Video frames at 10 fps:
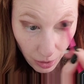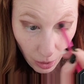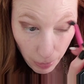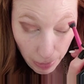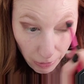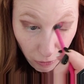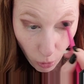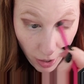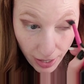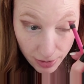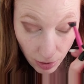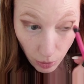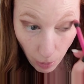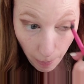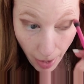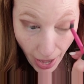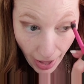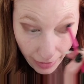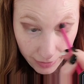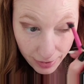you know, maybe four days in a row
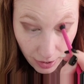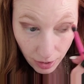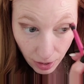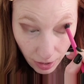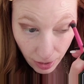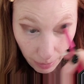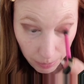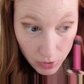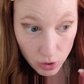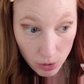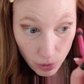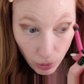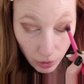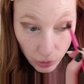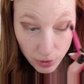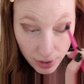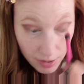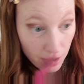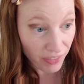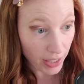max. Um, or it loses
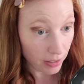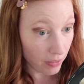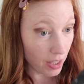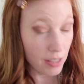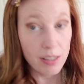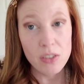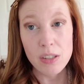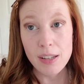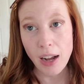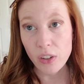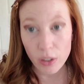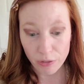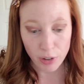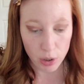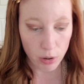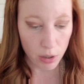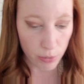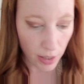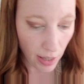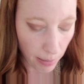its effectiveness. It's just not good for you to
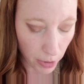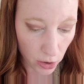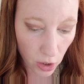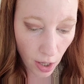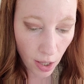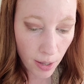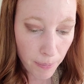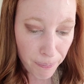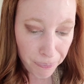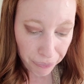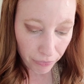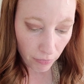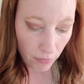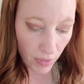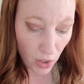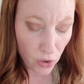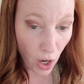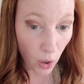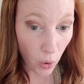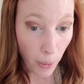use it that much.
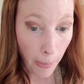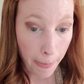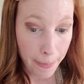So,